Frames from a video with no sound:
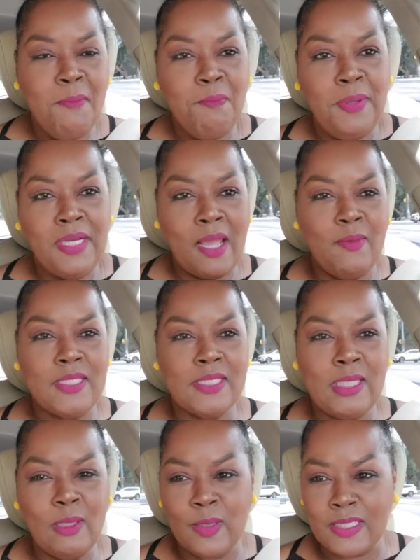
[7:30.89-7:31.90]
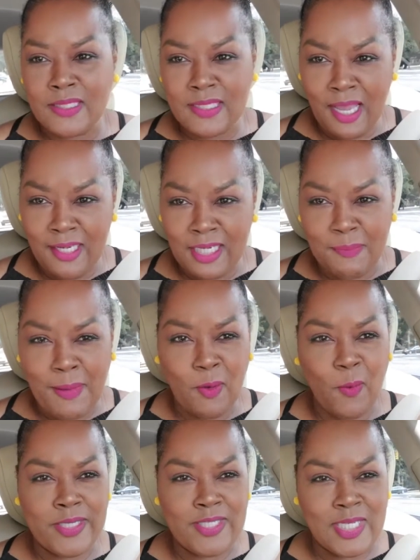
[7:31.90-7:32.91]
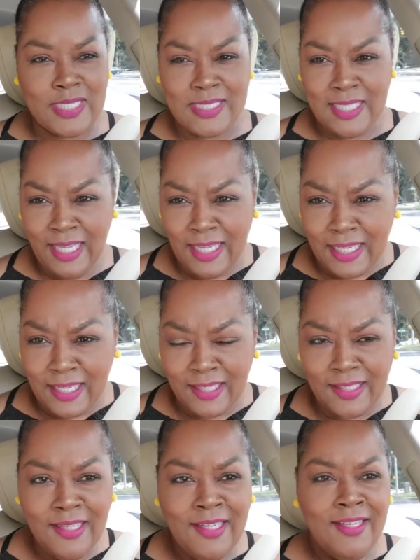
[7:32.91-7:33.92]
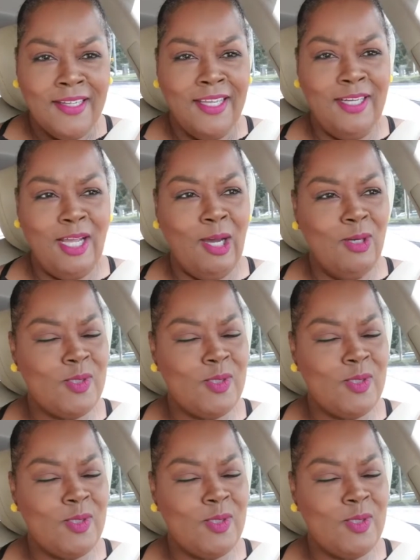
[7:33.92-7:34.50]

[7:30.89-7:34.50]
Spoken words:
but I was so excited about what she did, you know?